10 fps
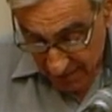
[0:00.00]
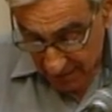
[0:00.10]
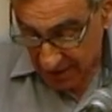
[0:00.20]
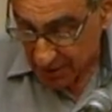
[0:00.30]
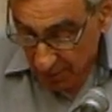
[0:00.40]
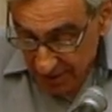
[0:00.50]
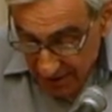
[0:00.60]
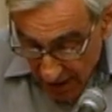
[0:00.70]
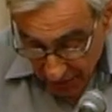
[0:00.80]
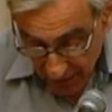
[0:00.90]
This was
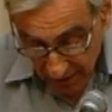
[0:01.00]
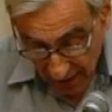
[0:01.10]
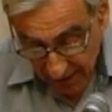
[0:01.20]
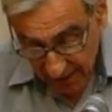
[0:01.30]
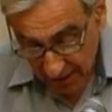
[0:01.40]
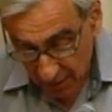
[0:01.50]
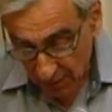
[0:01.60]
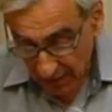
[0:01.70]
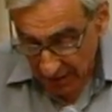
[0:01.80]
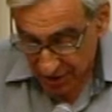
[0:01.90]
nothing like a
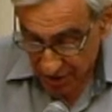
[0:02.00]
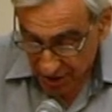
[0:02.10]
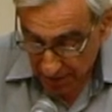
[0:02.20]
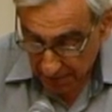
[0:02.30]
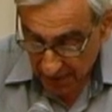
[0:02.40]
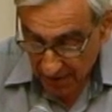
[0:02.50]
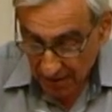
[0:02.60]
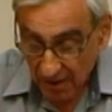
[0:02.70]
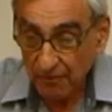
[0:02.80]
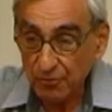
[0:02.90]
relationship
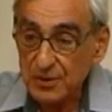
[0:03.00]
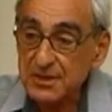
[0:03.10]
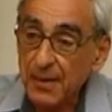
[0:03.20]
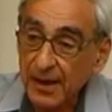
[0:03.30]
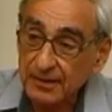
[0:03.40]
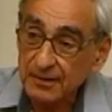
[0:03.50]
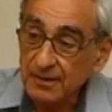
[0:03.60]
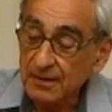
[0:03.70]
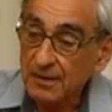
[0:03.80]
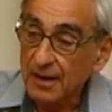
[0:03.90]
of respect
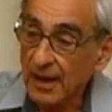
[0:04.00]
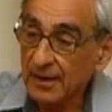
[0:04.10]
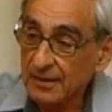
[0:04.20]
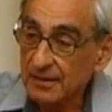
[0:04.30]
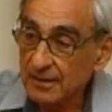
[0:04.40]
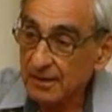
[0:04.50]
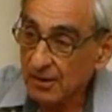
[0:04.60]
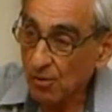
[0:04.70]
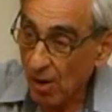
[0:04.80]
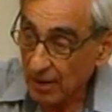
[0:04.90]
and
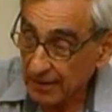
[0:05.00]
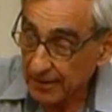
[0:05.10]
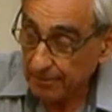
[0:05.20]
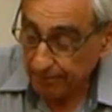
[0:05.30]
equality.